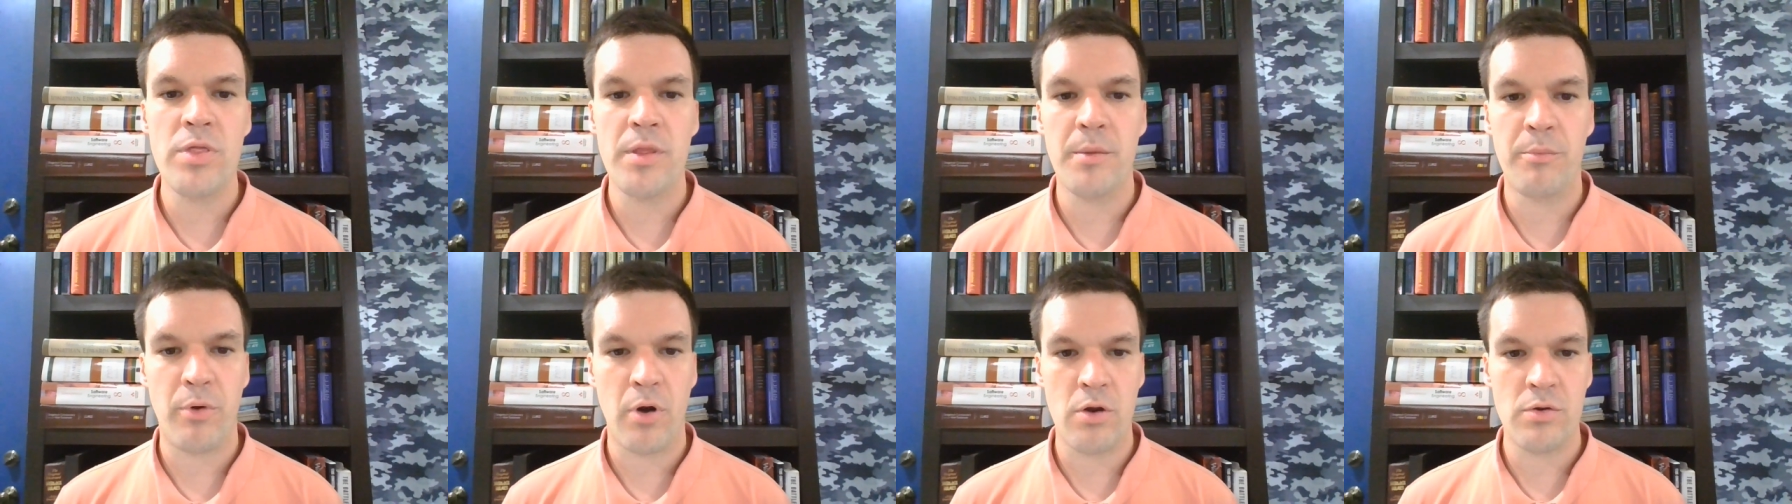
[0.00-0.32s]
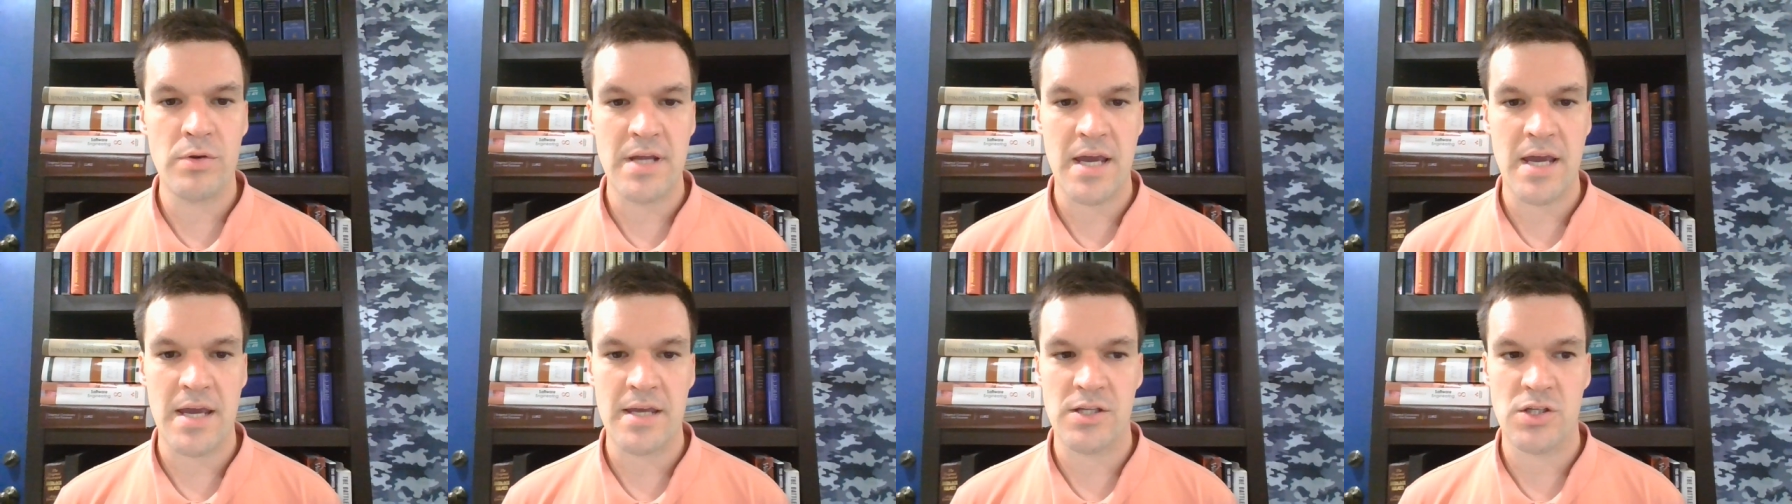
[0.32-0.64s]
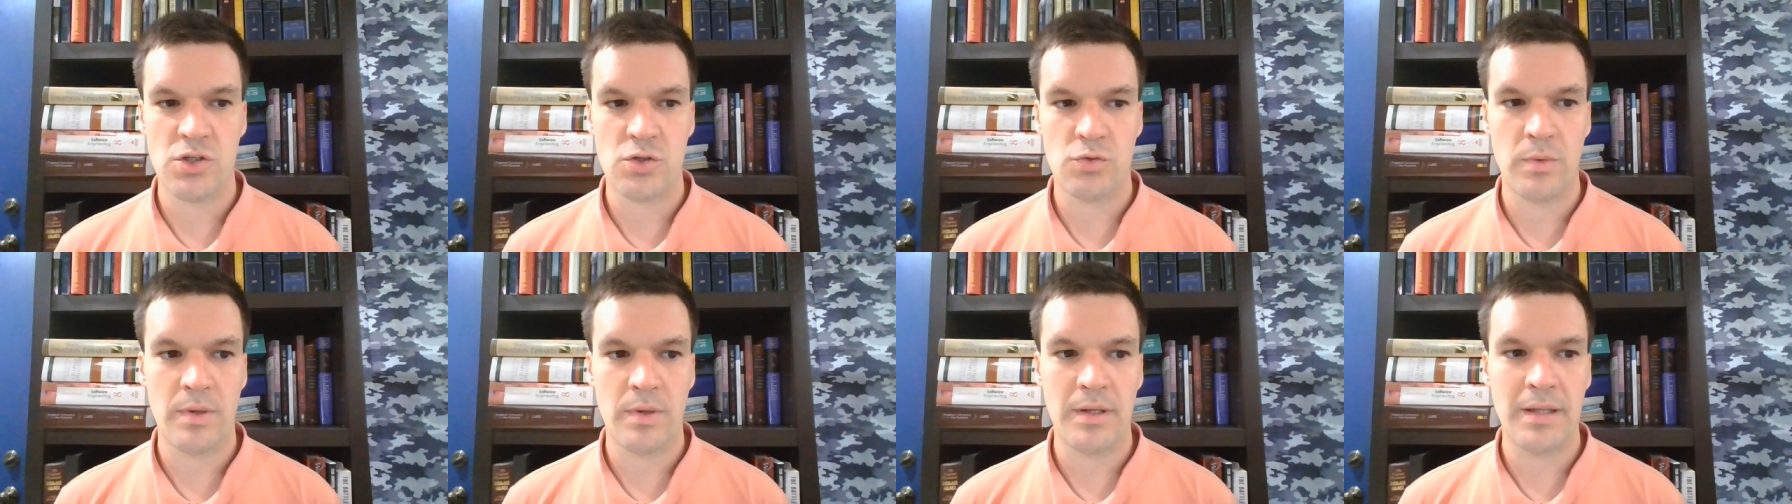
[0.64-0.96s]
the
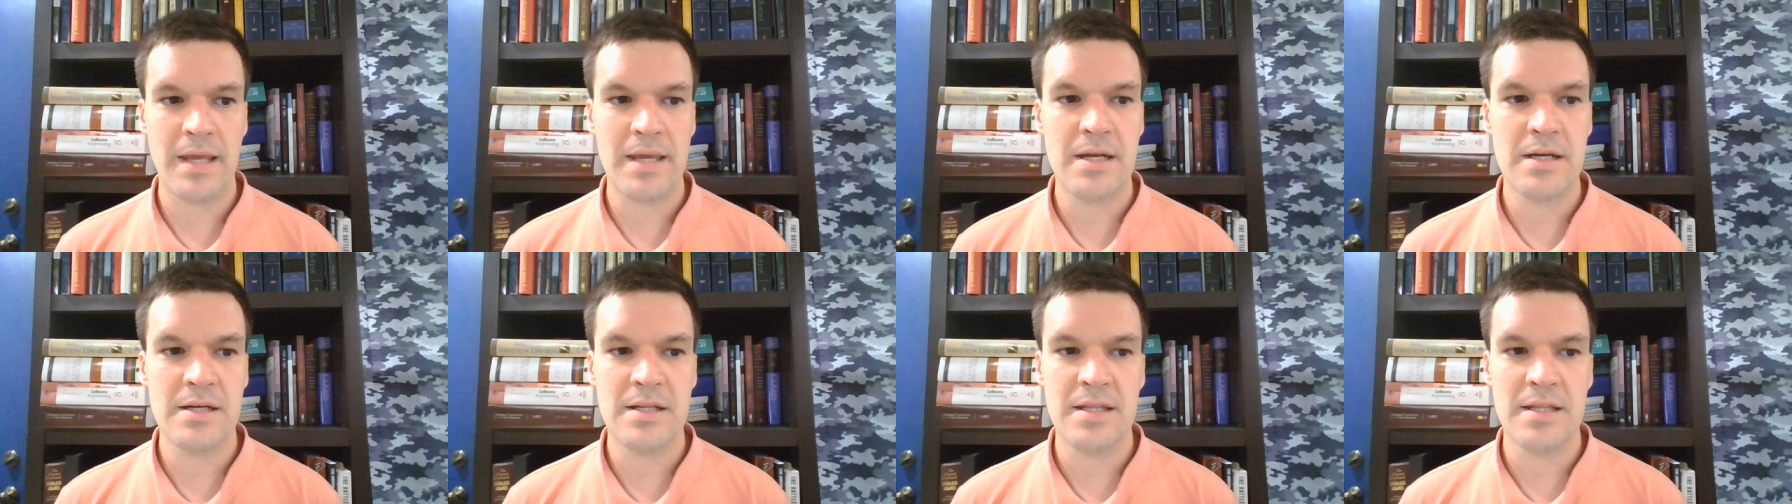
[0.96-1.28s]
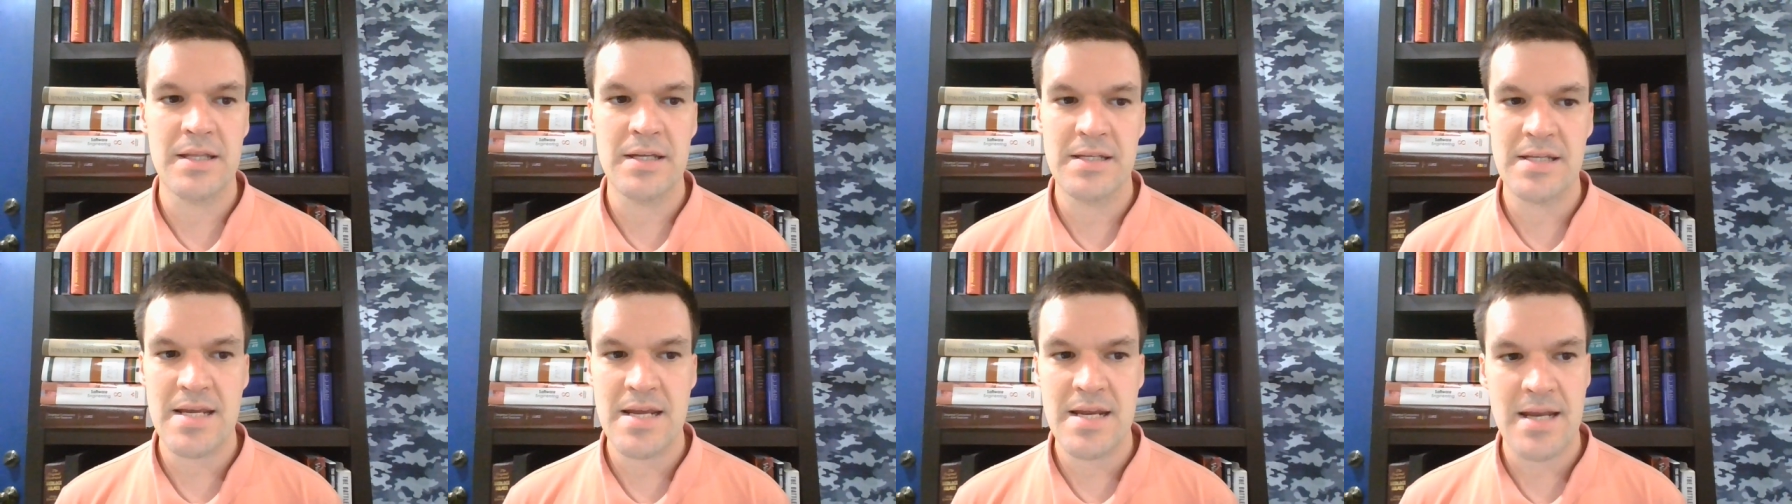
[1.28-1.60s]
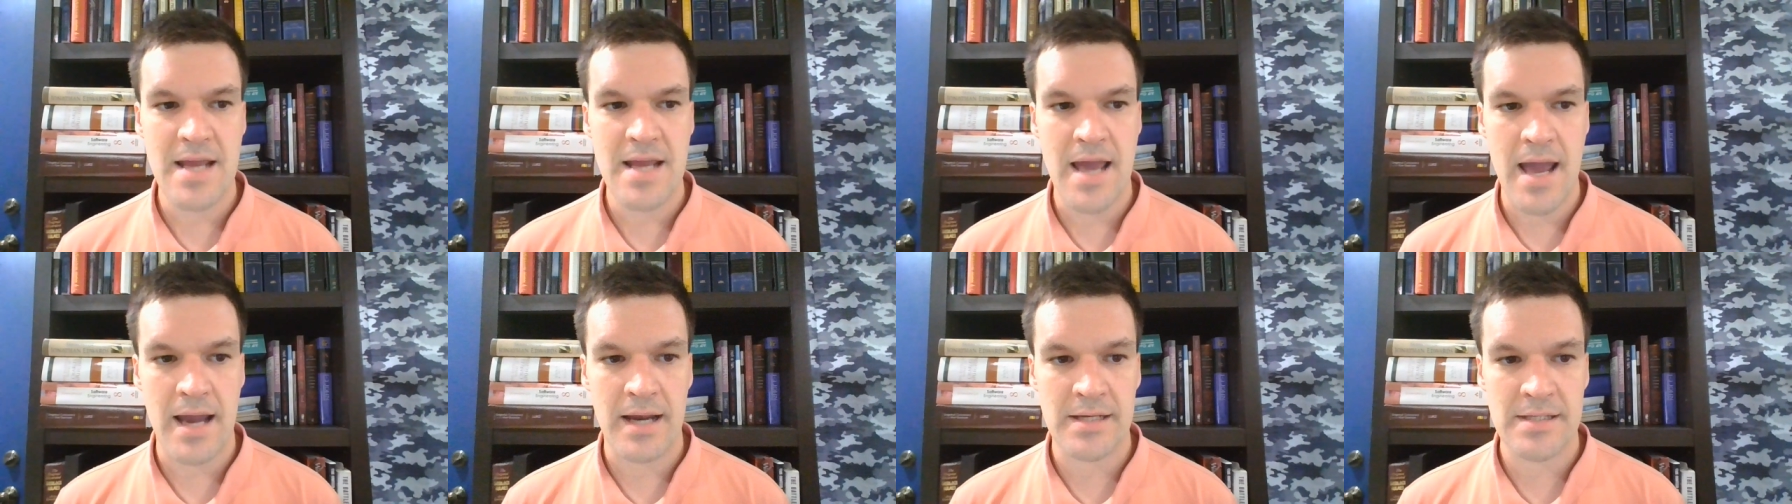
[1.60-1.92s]
protests related to the tea
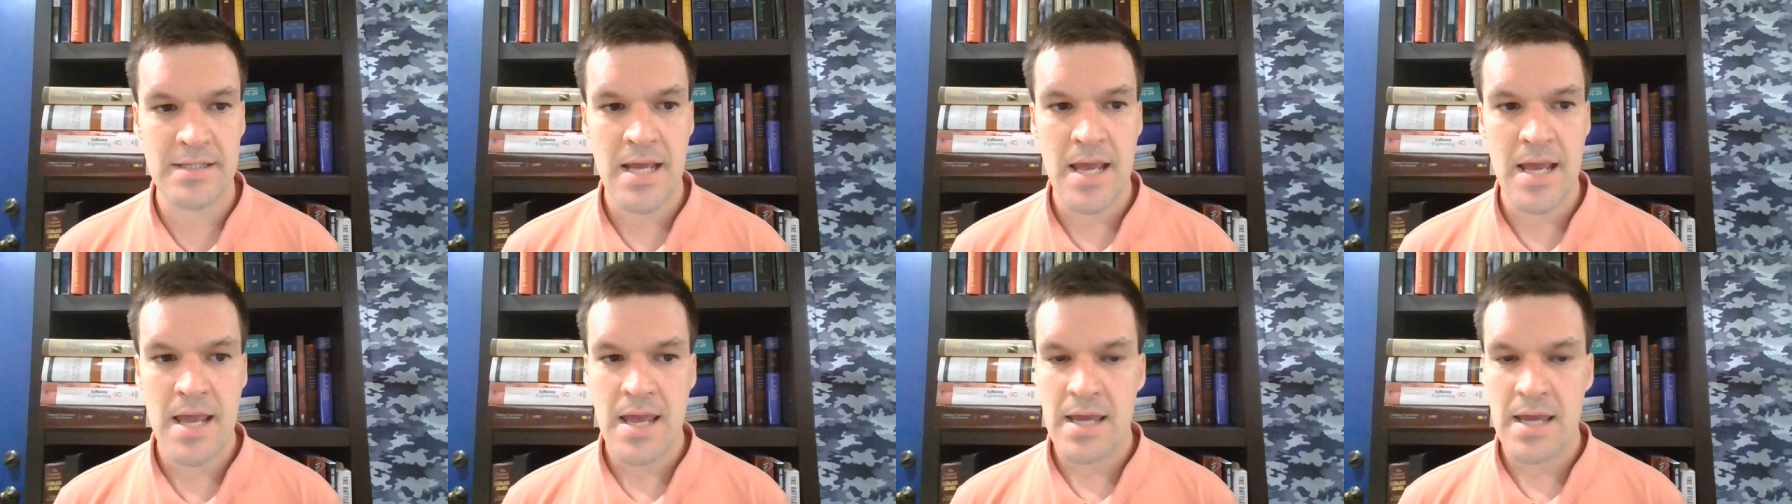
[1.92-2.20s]
tax,